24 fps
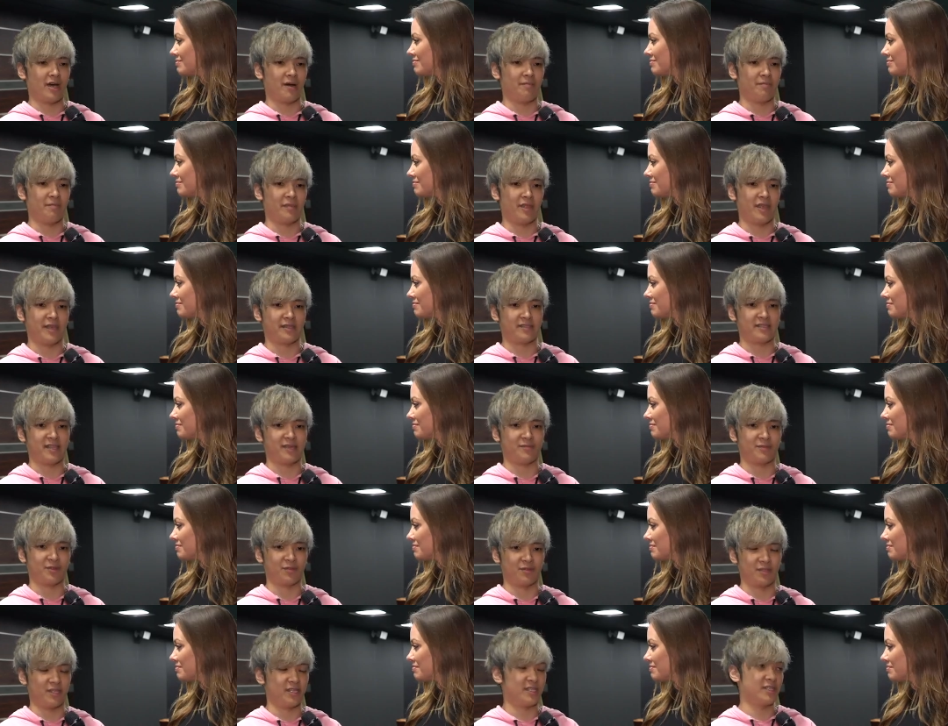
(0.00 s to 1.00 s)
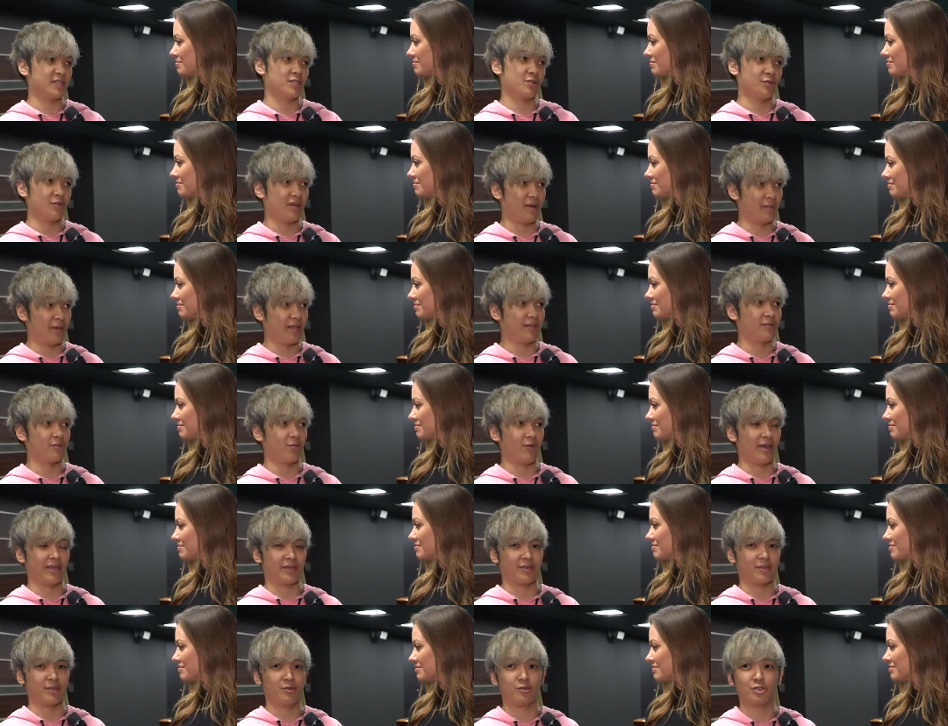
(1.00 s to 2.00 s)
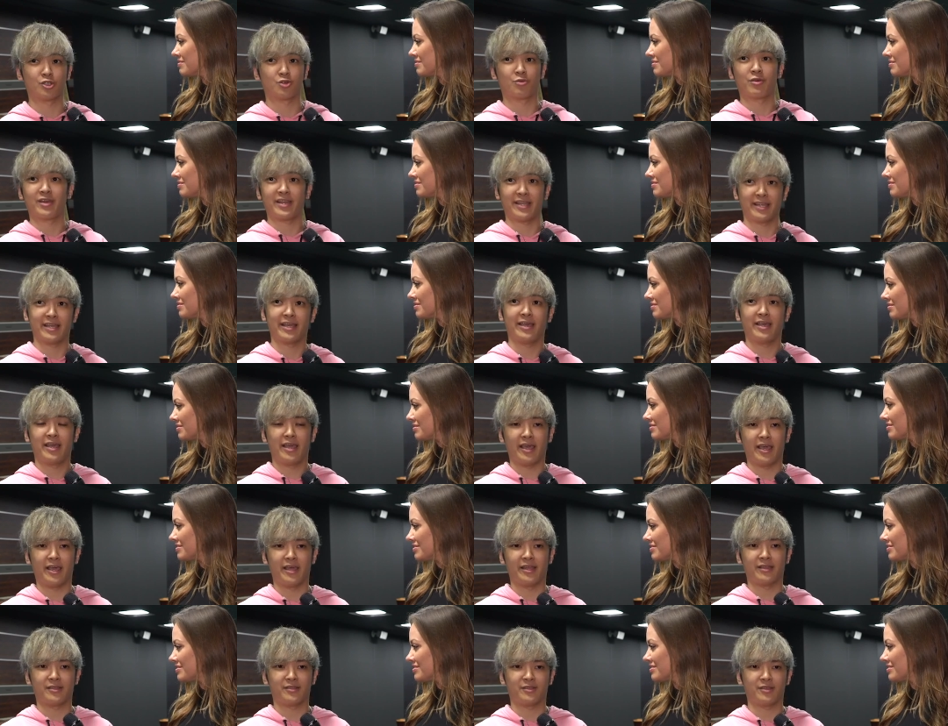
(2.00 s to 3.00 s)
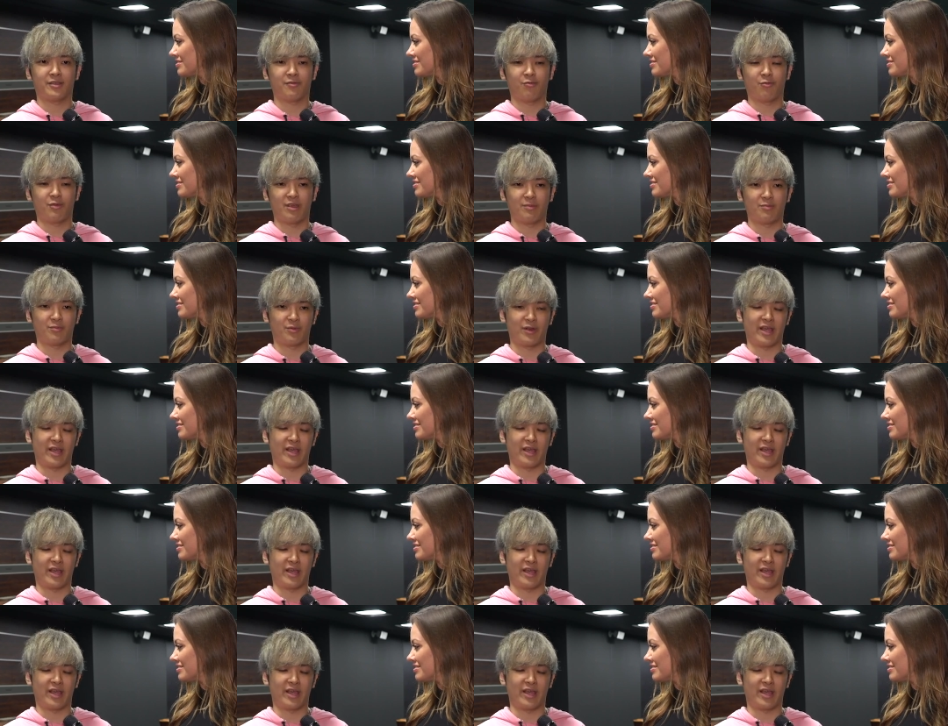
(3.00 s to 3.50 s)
Speaker 1: um, except this tournament like usually, and we